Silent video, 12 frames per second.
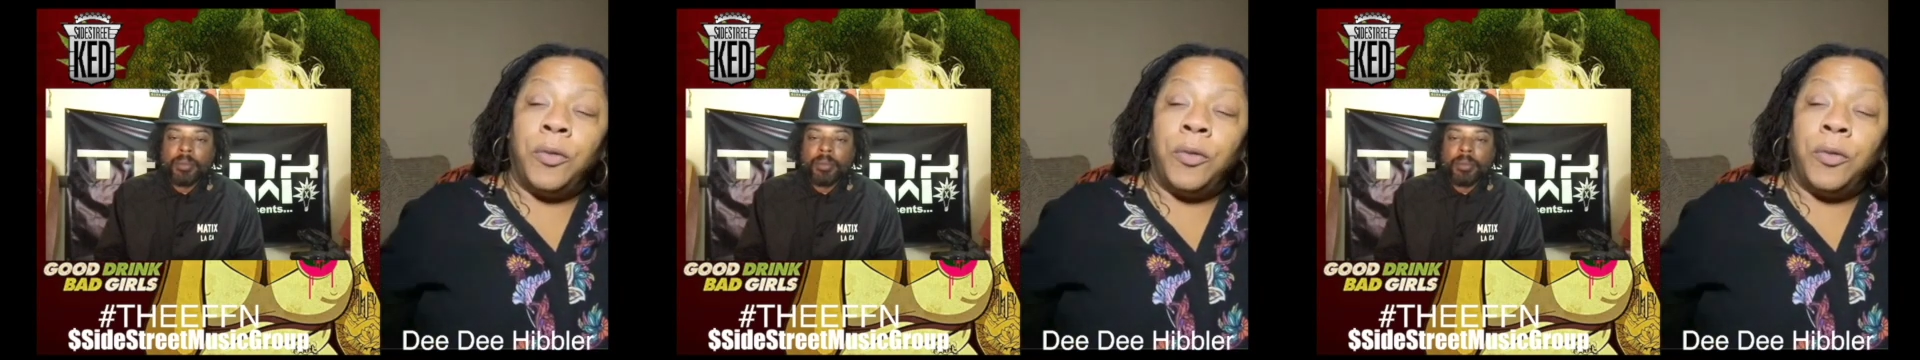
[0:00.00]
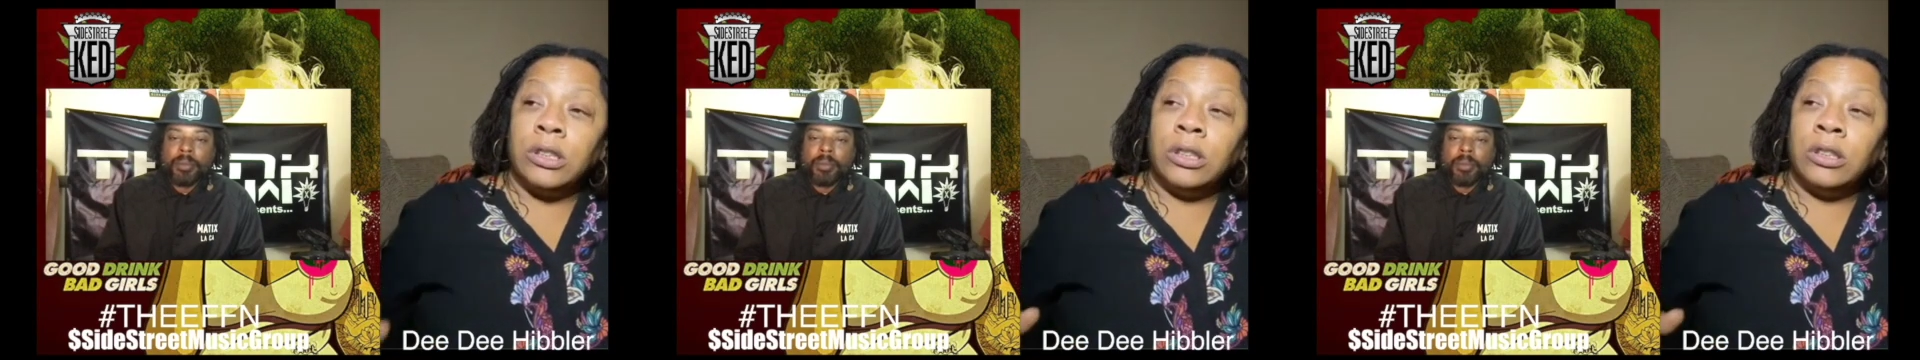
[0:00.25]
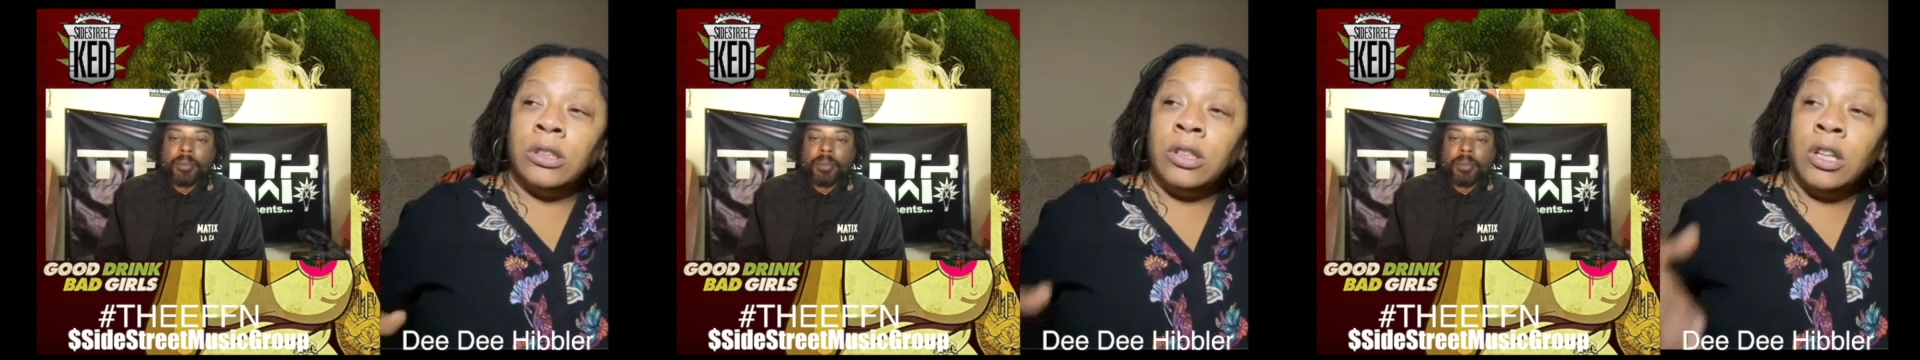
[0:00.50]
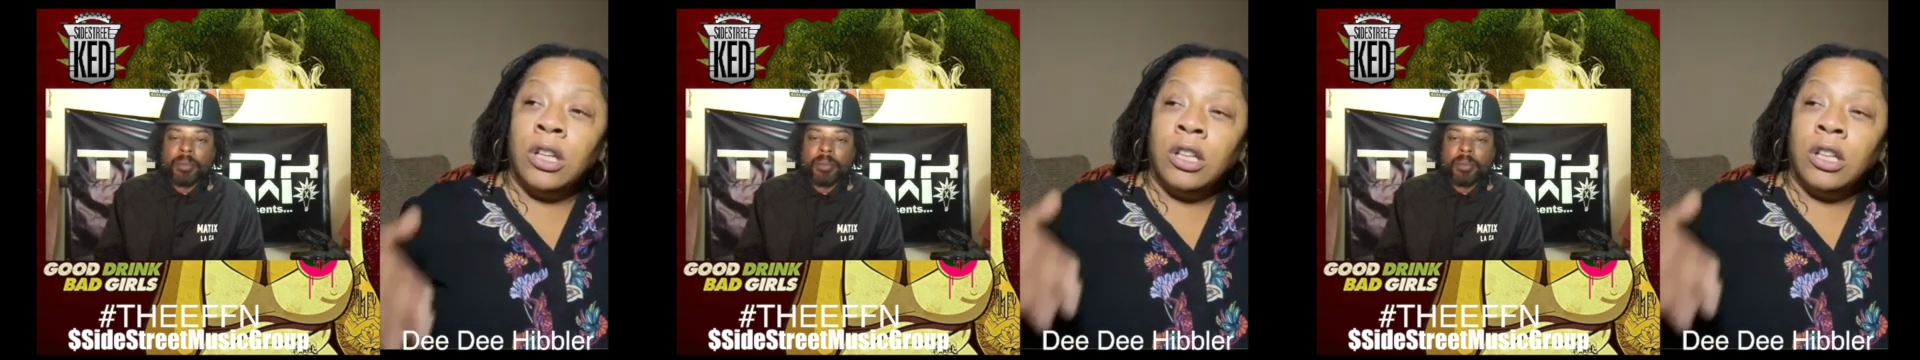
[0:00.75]
to
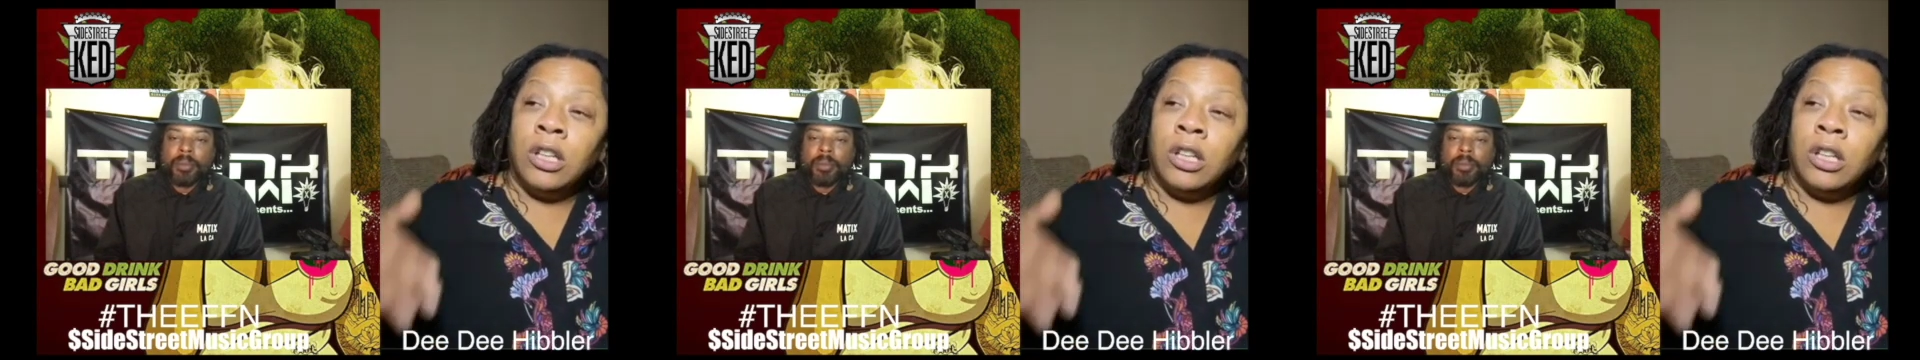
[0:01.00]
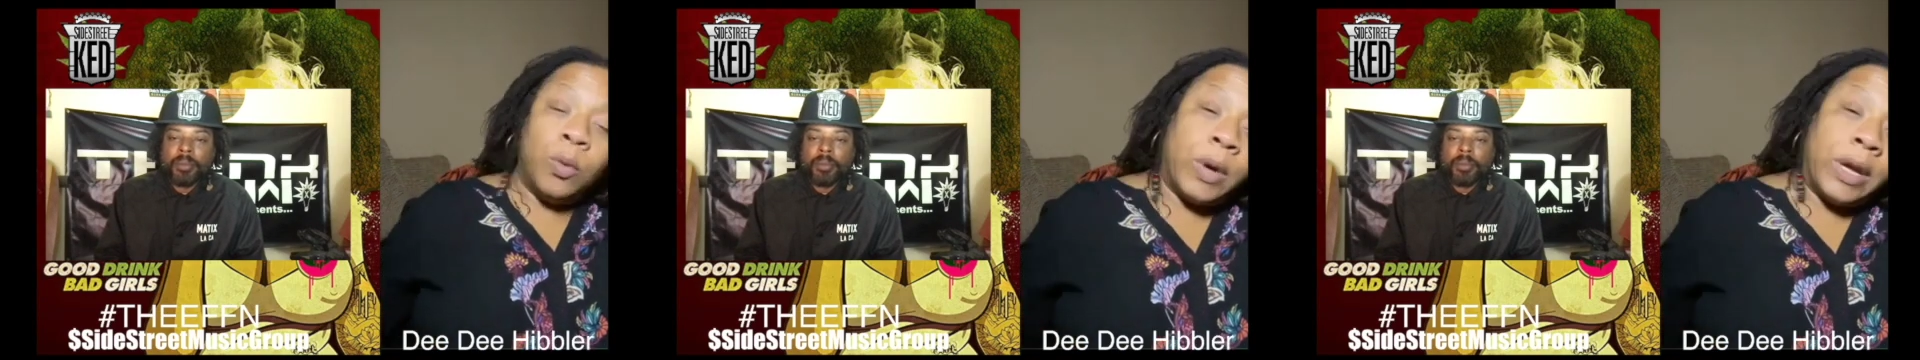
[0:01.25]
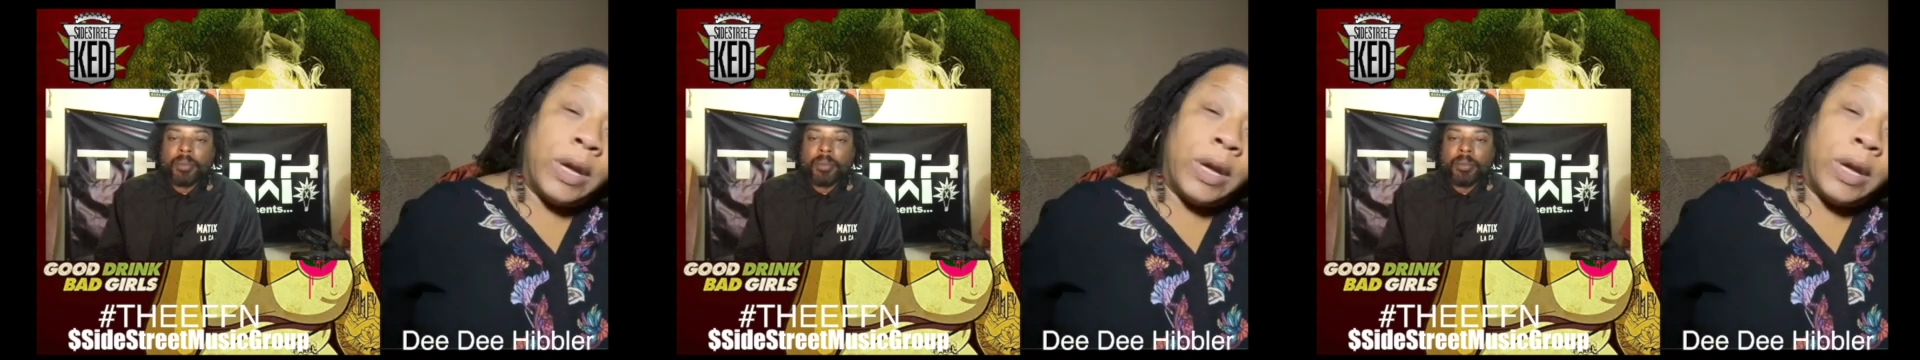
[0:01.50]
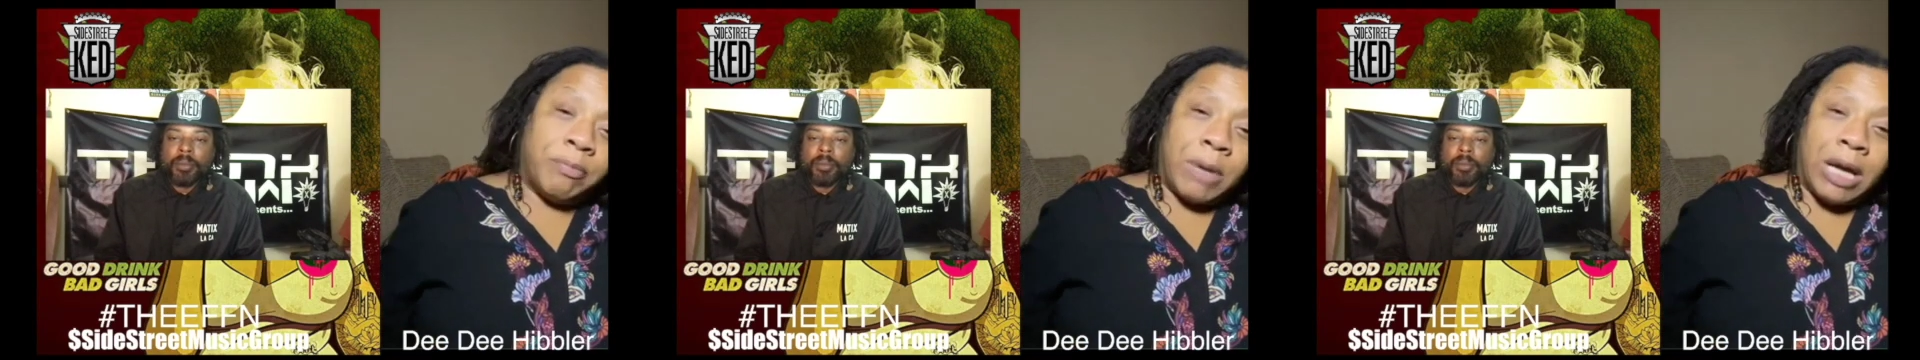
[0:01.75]
the new ways
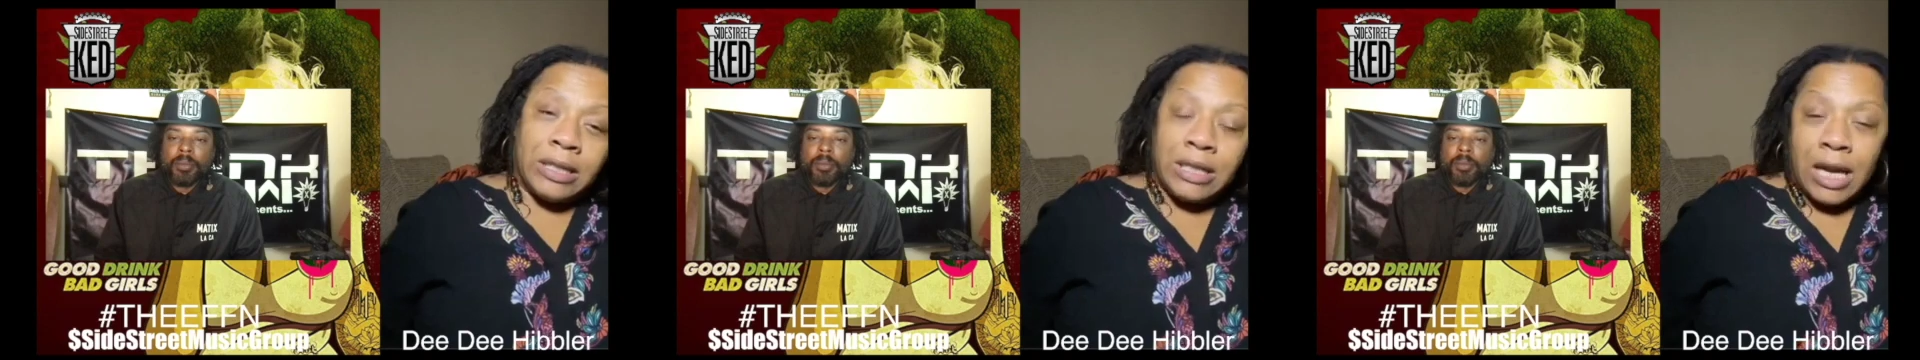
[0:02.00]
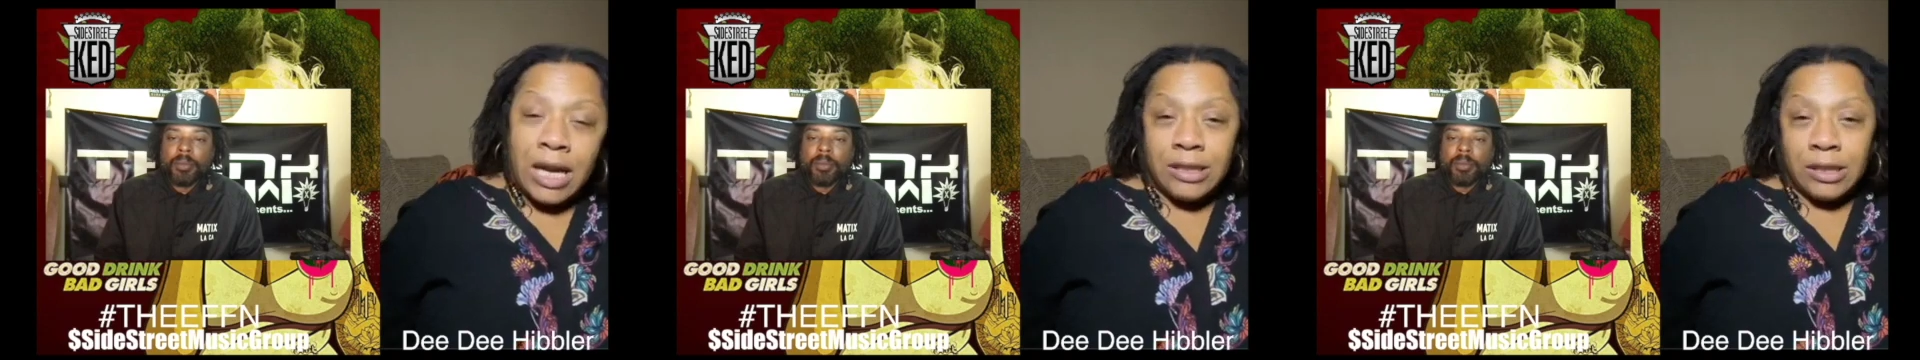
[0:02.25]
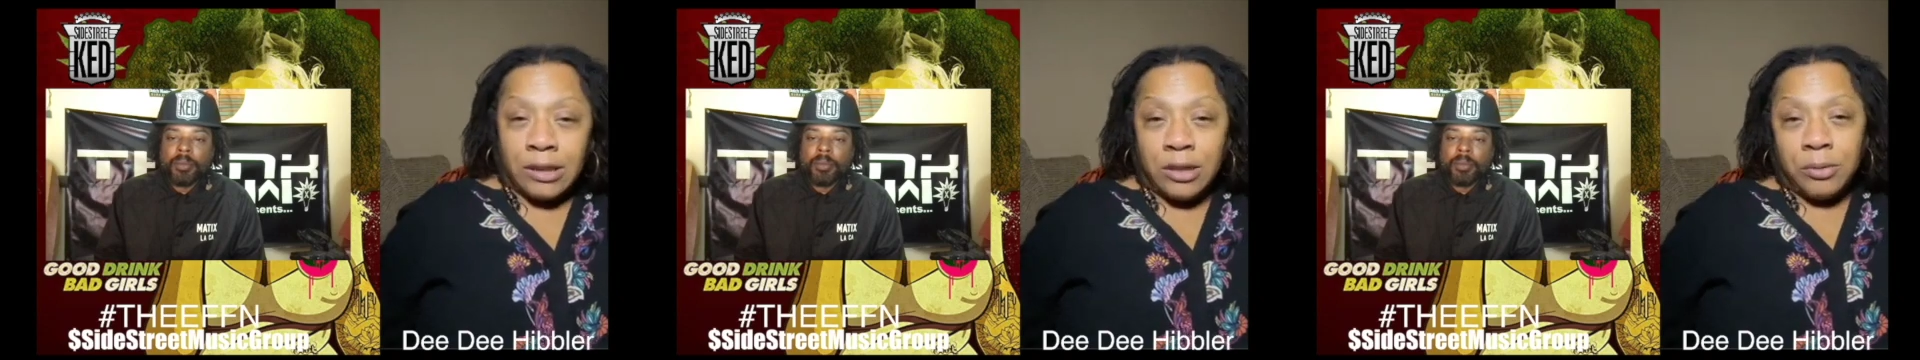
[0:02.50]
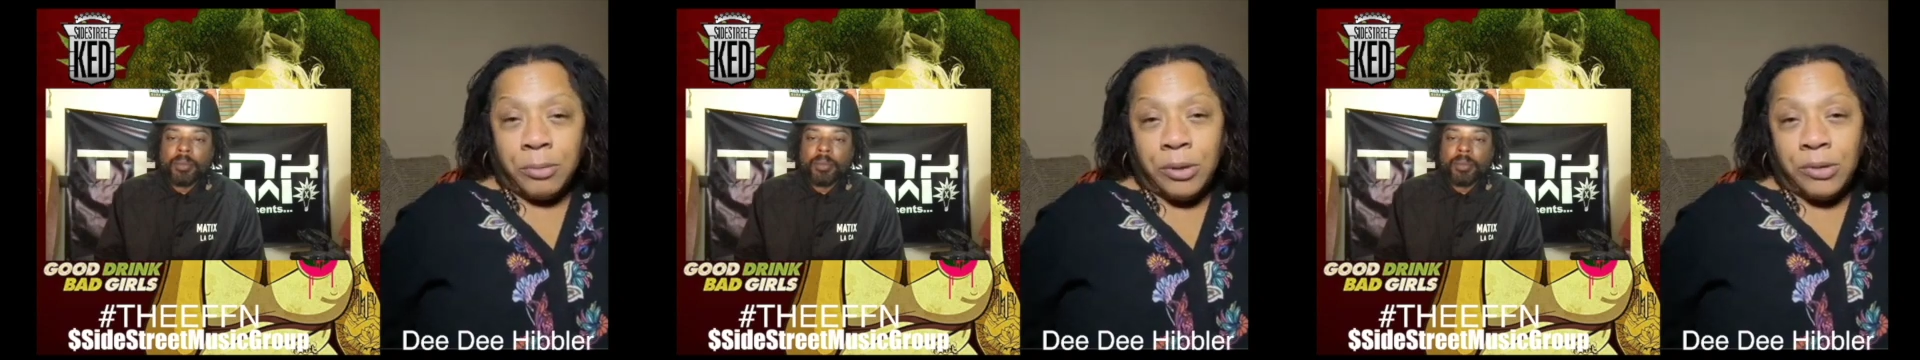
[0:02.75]
of monetizing
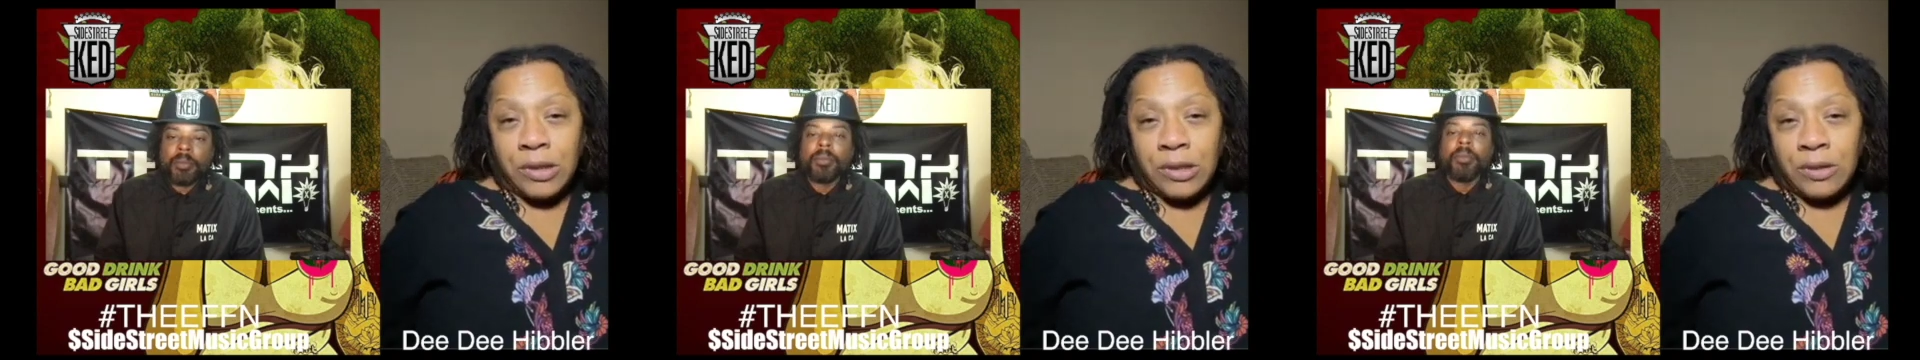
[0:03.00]
this music,